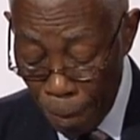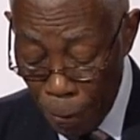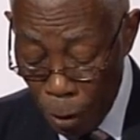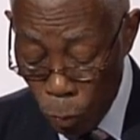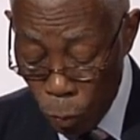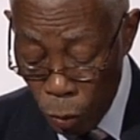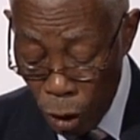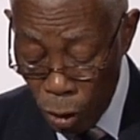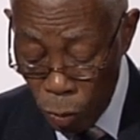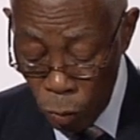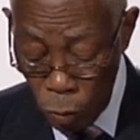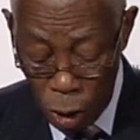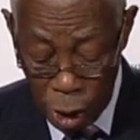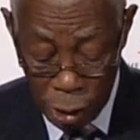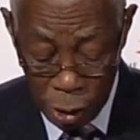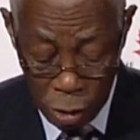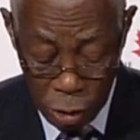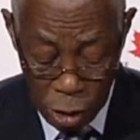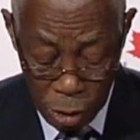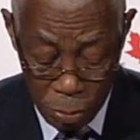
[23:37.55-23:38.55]
when
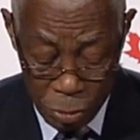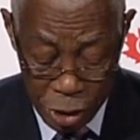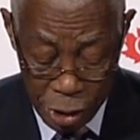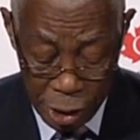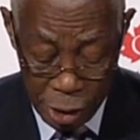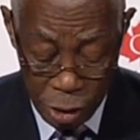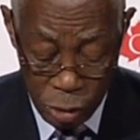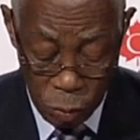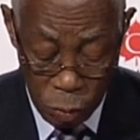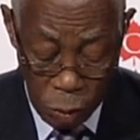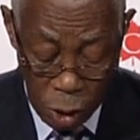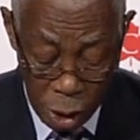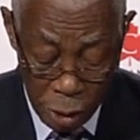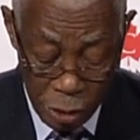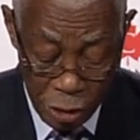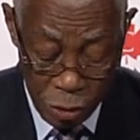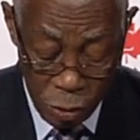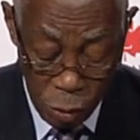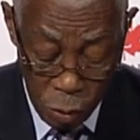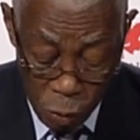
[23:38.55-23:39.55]
one comes into
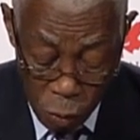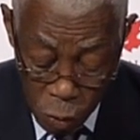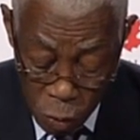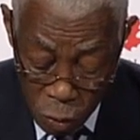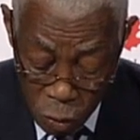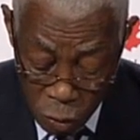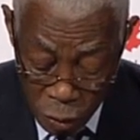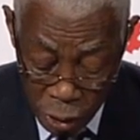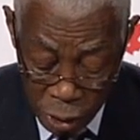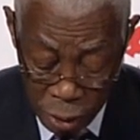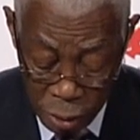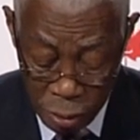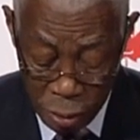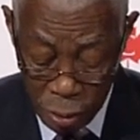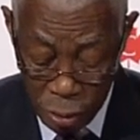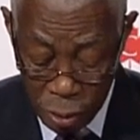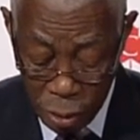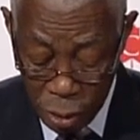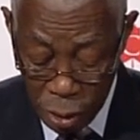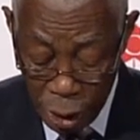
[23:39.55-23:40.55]
one's own,
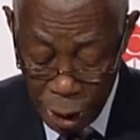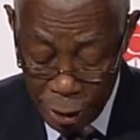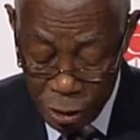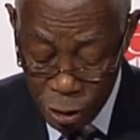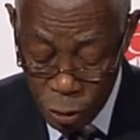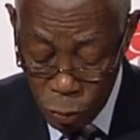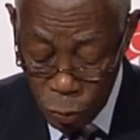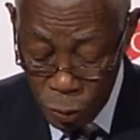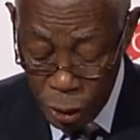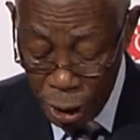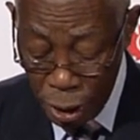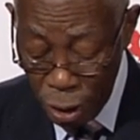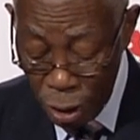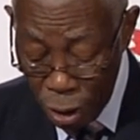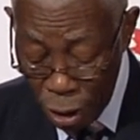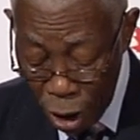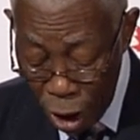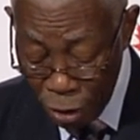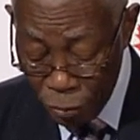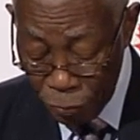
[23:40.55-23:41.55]
exuding
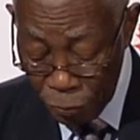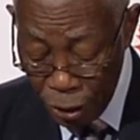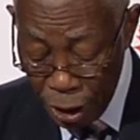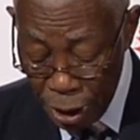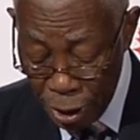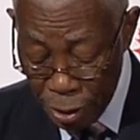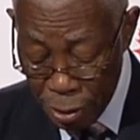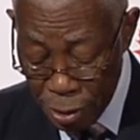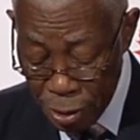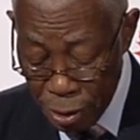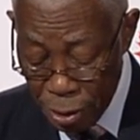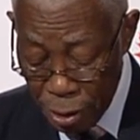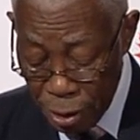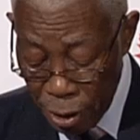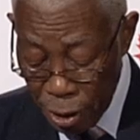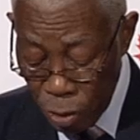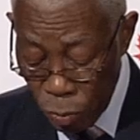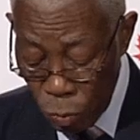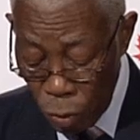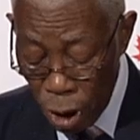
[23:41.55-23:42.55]
confidence
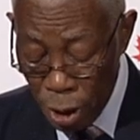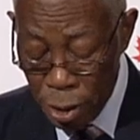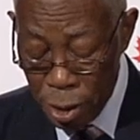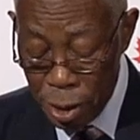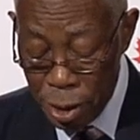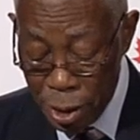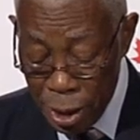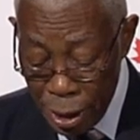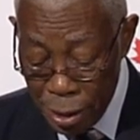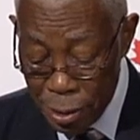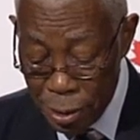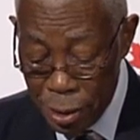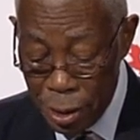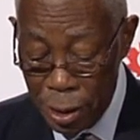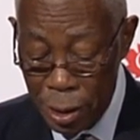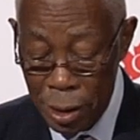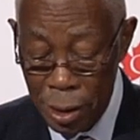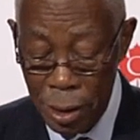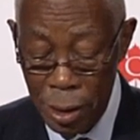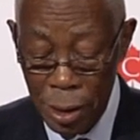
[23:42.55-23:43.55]
in one's
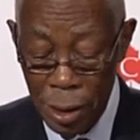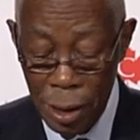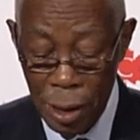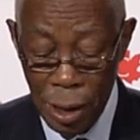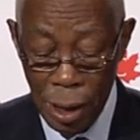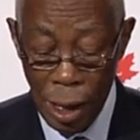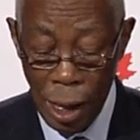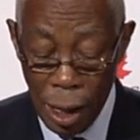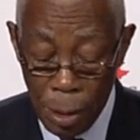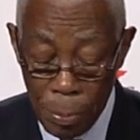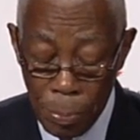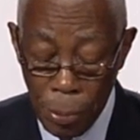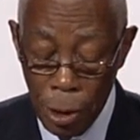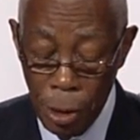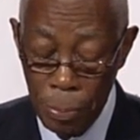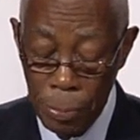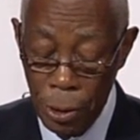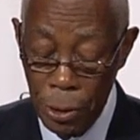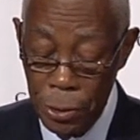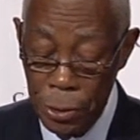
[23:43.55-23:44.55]
destiny and
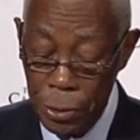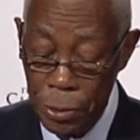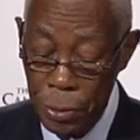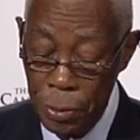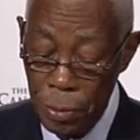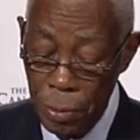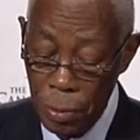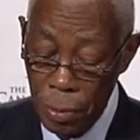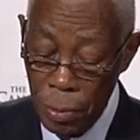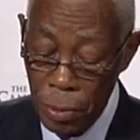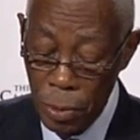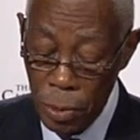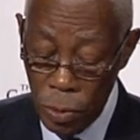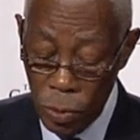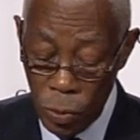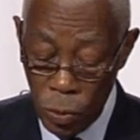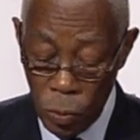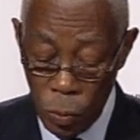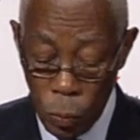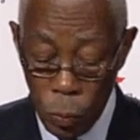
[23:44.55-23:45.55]
purpose.
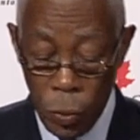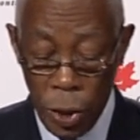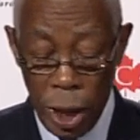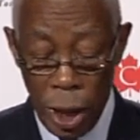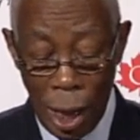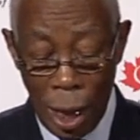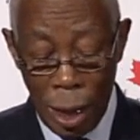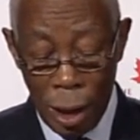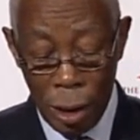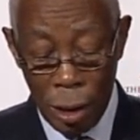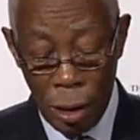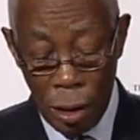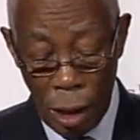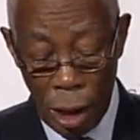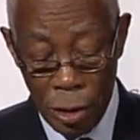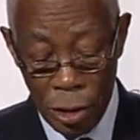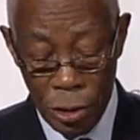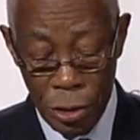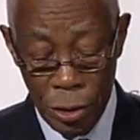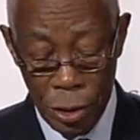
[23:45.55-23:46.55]
We are
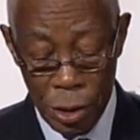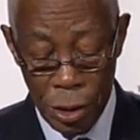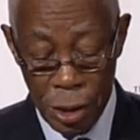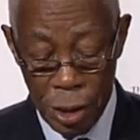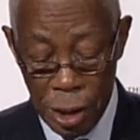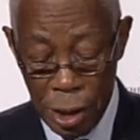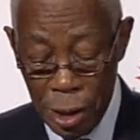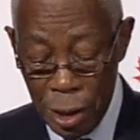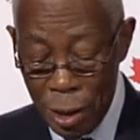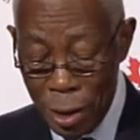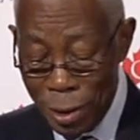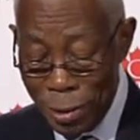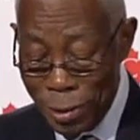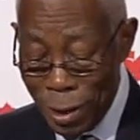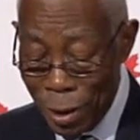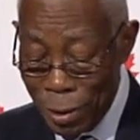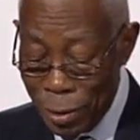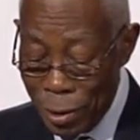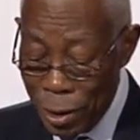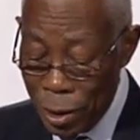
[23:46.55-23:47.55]
conscious
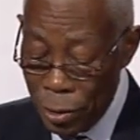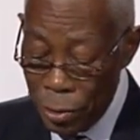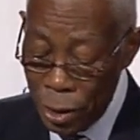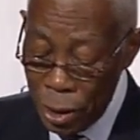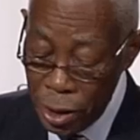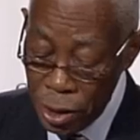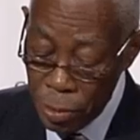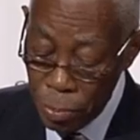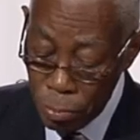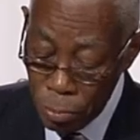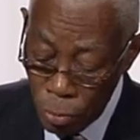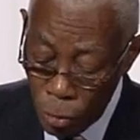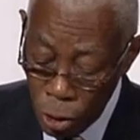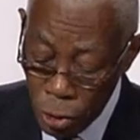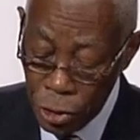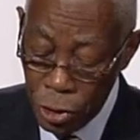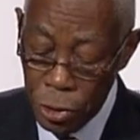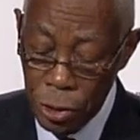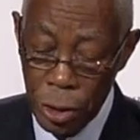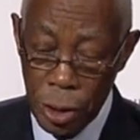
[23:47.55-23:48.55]
that there is
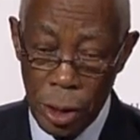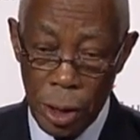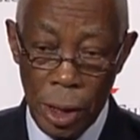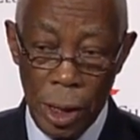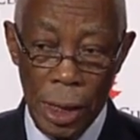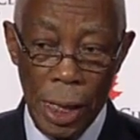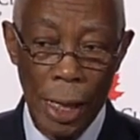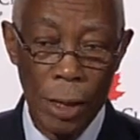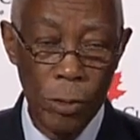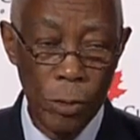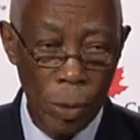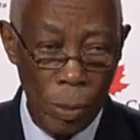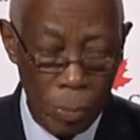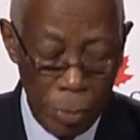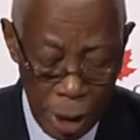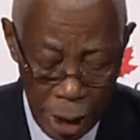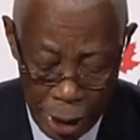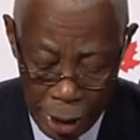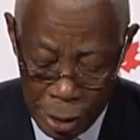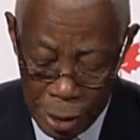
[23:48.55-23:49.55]
much that
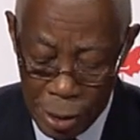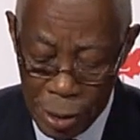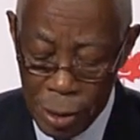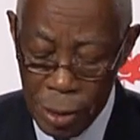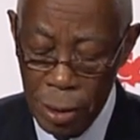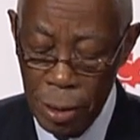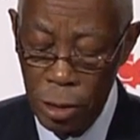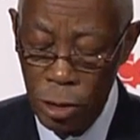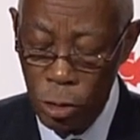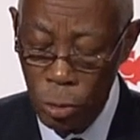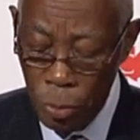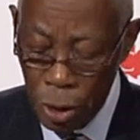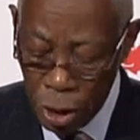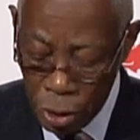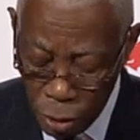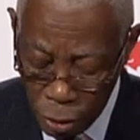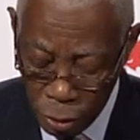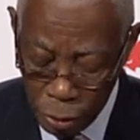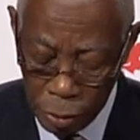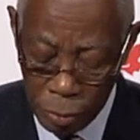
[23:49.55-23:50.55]
remains to be
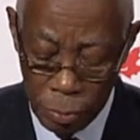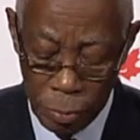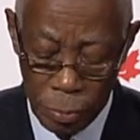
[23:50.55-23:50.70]
done.